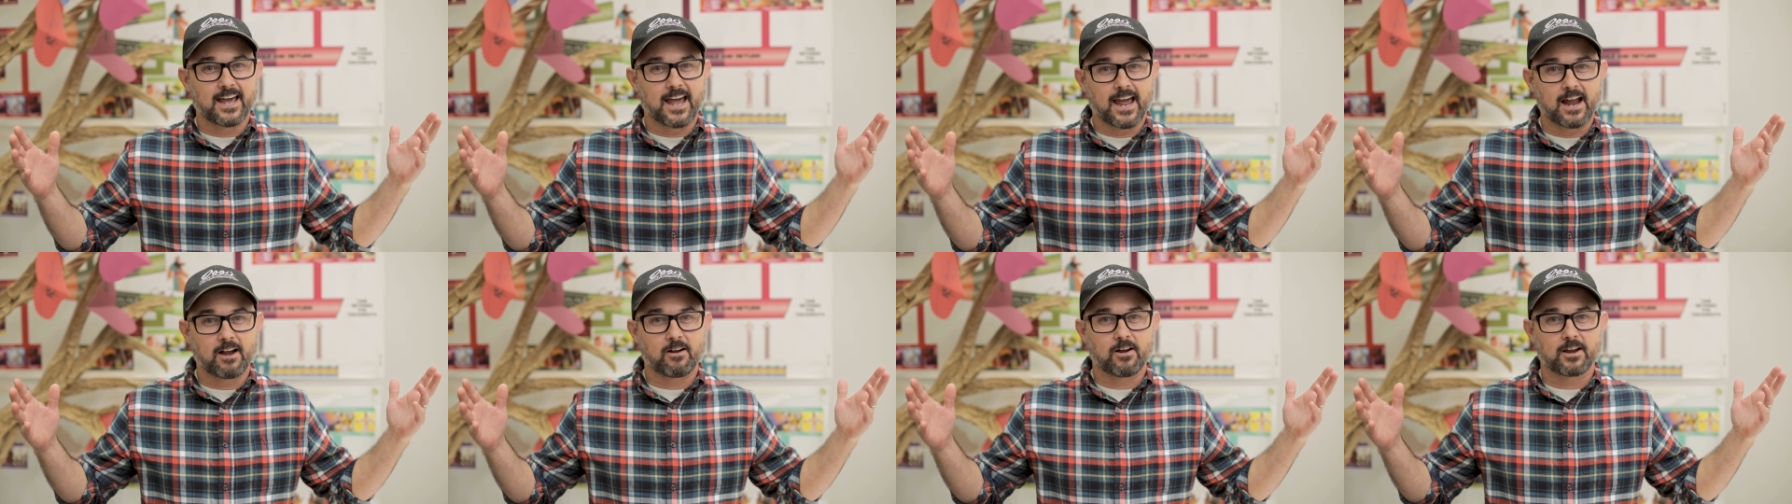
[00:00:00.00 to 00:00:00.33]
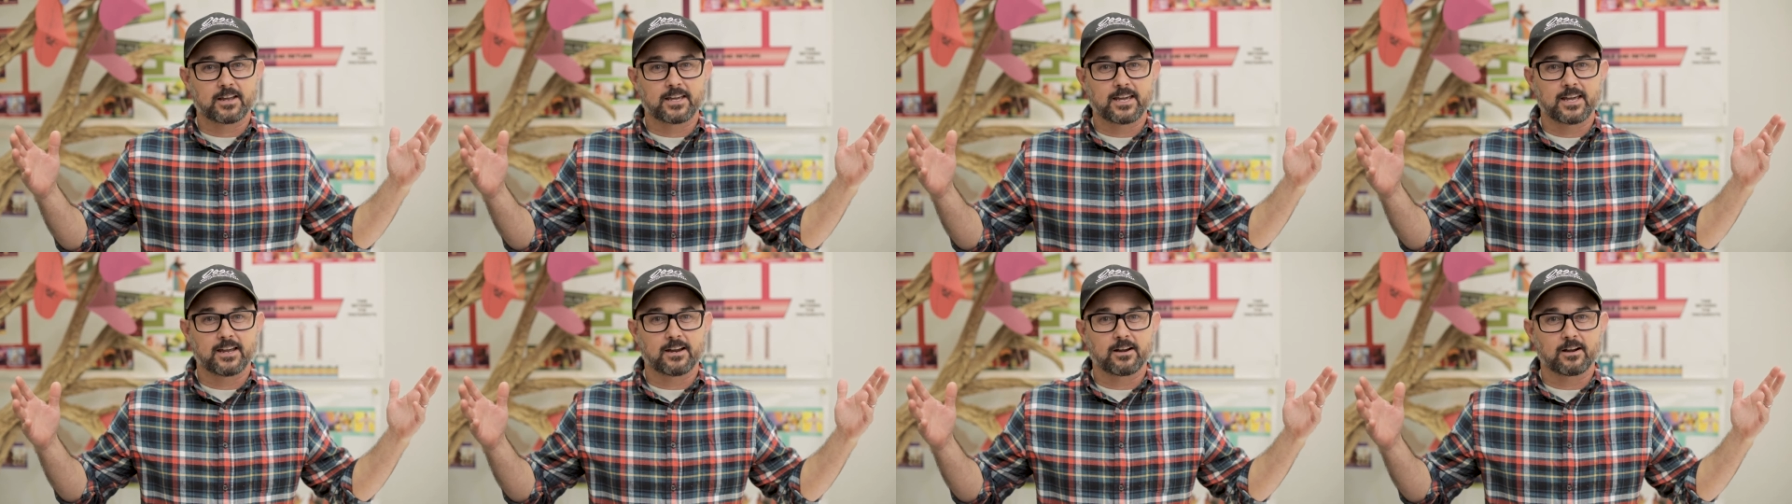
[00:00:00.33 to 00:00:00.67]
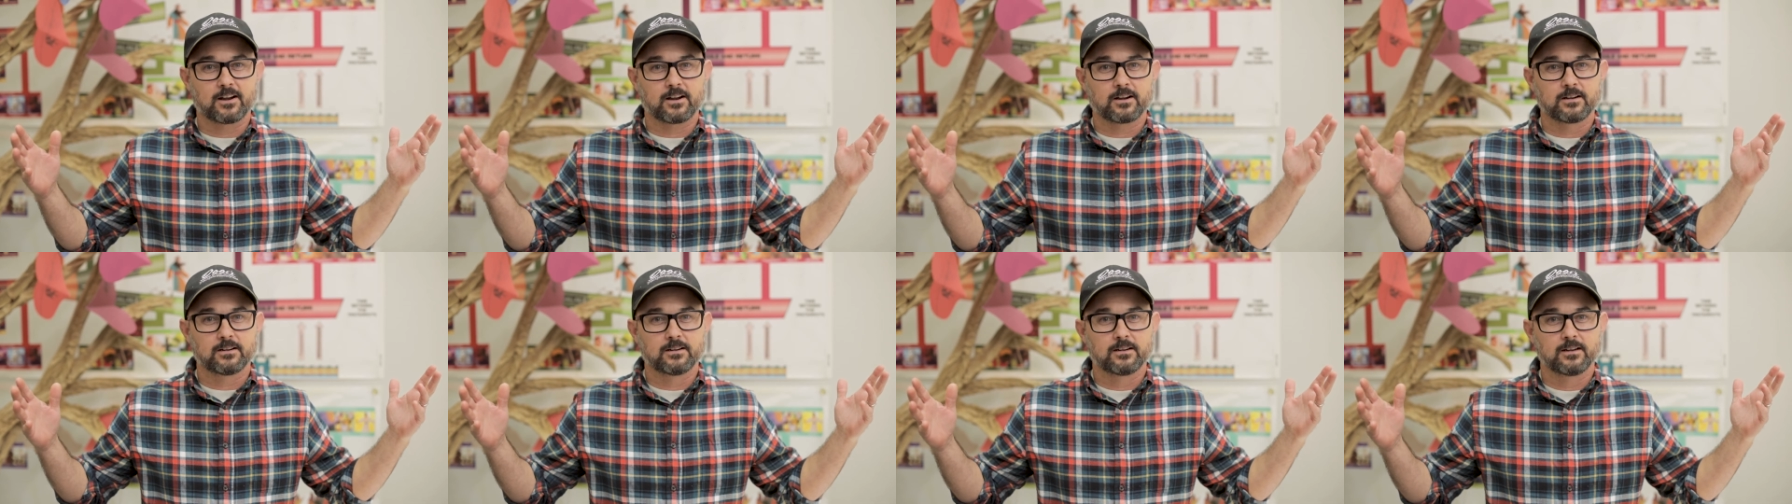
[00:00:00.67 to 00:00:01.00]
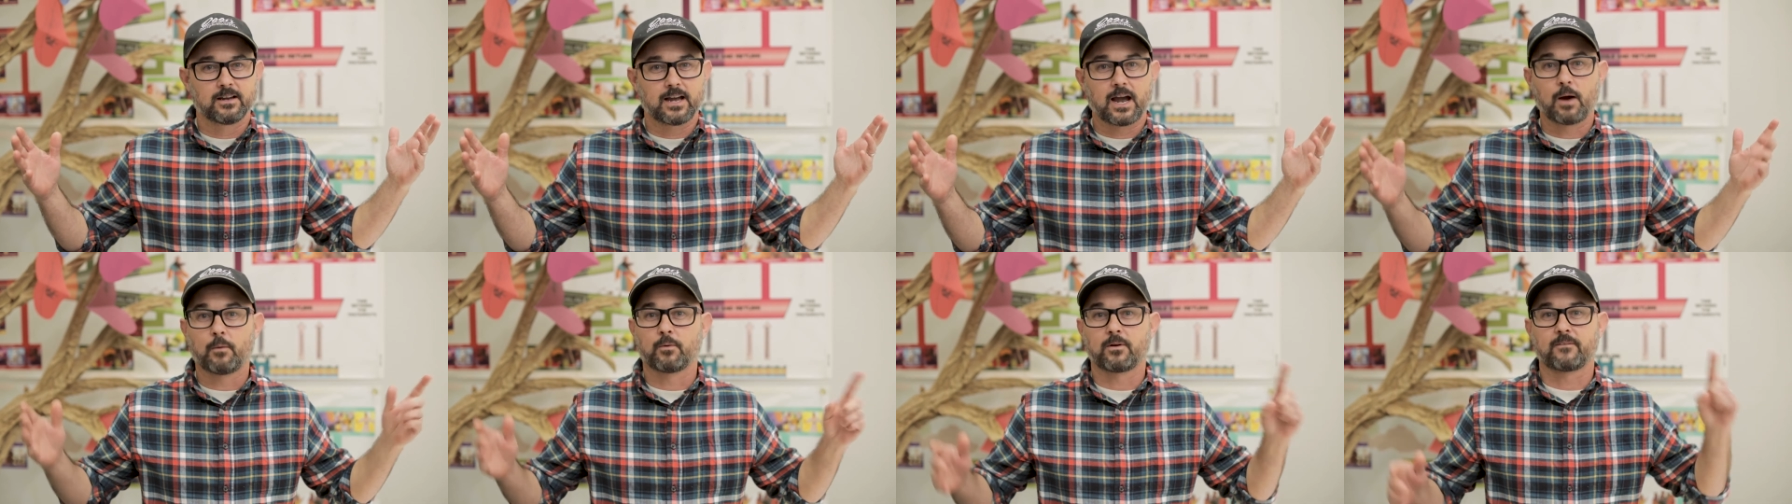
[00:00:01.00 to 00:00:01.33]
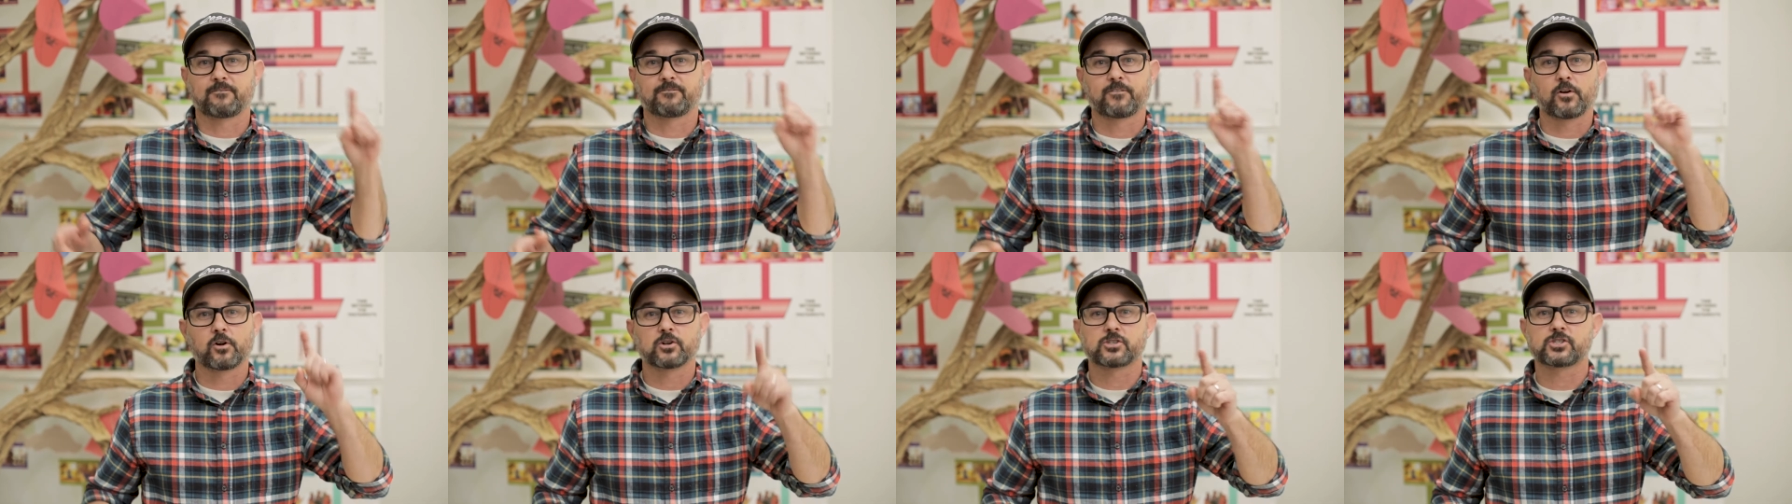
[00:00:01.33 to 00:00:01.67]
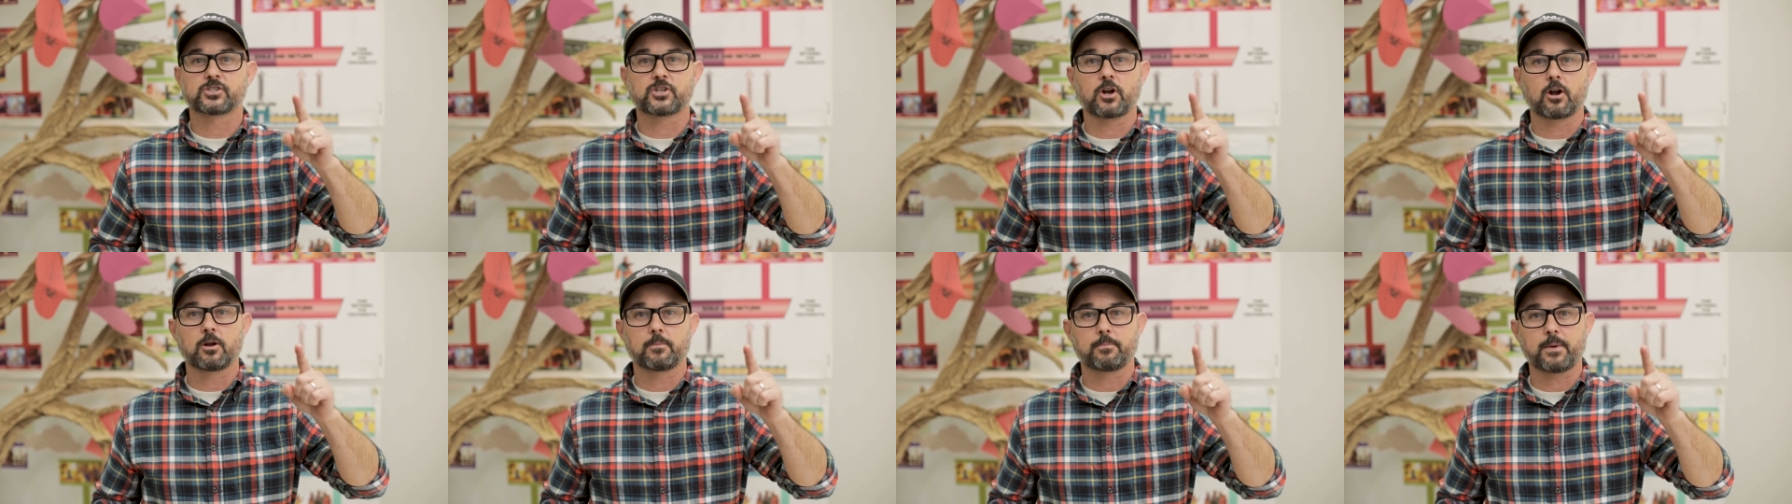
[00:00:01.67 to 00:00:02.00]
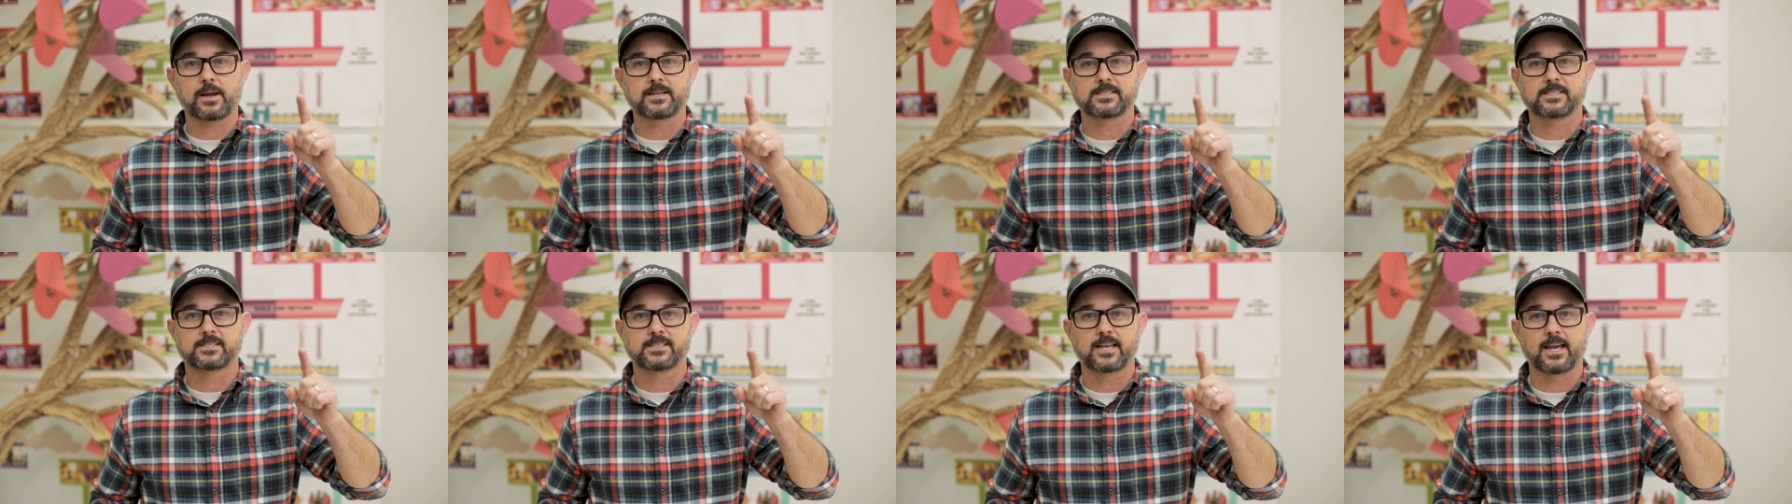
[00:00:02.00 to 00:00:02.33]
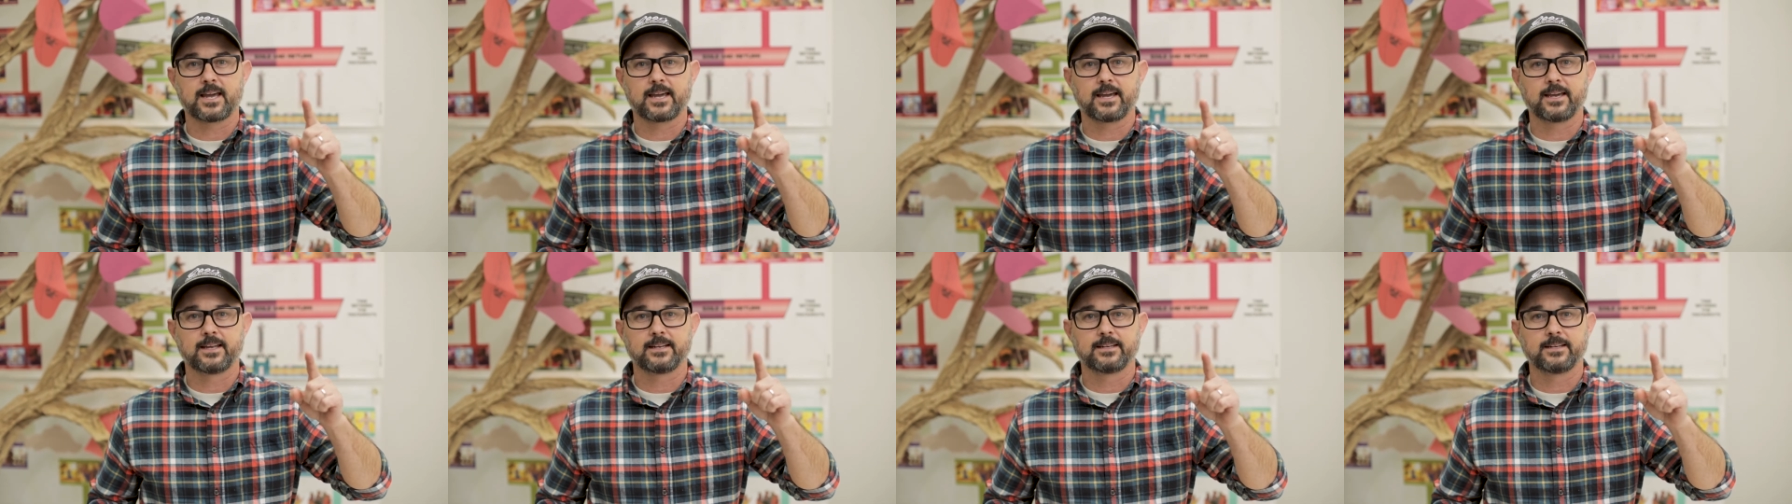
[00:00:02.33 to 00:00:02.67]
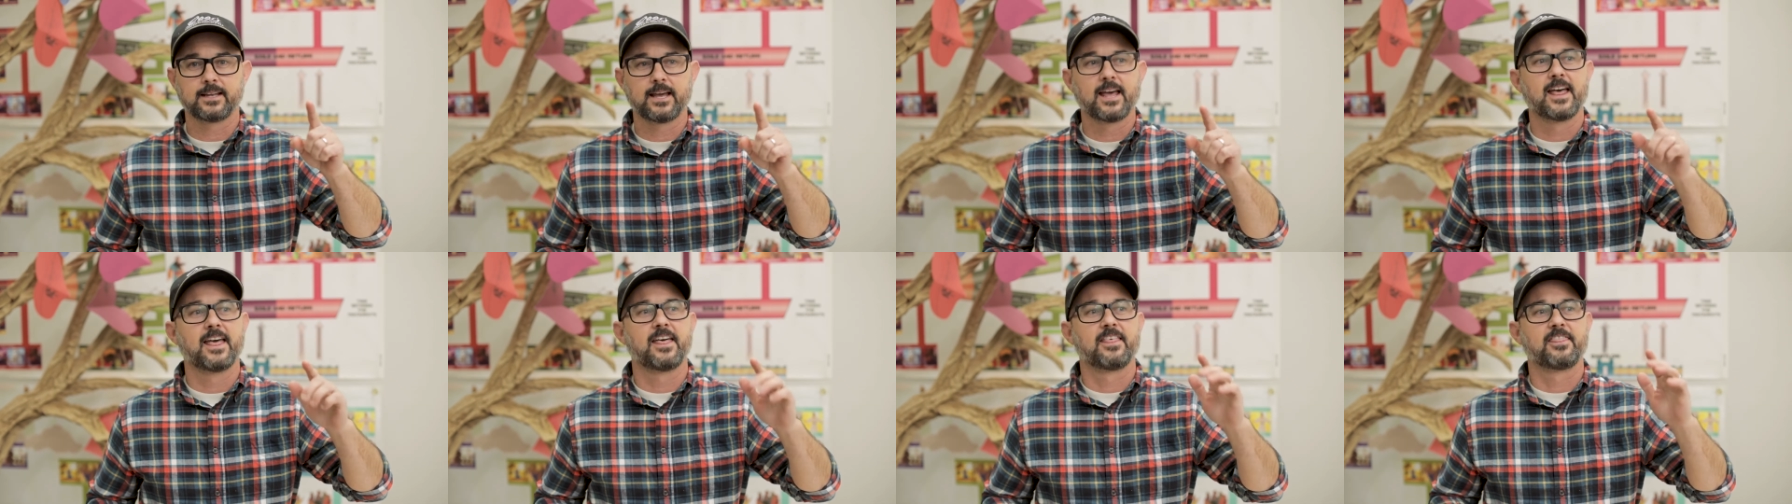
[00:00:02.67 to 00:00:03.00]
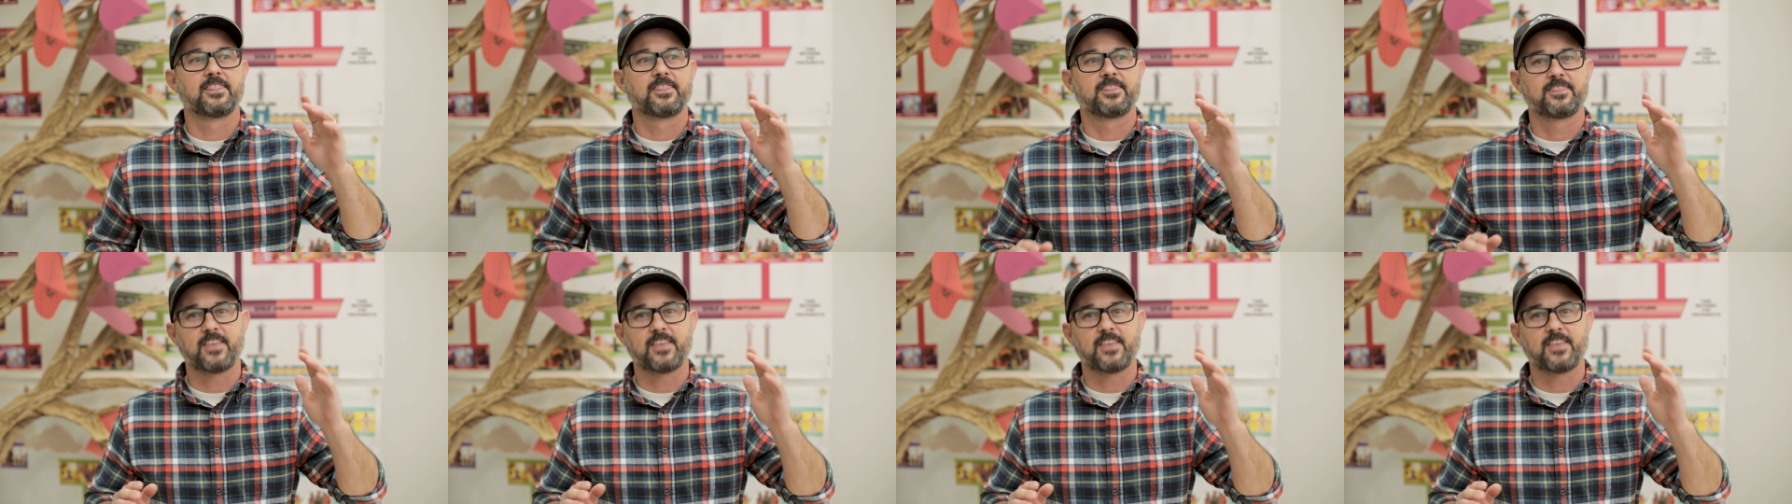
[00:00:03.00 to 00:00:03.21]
Eric here. I wanna first start by saying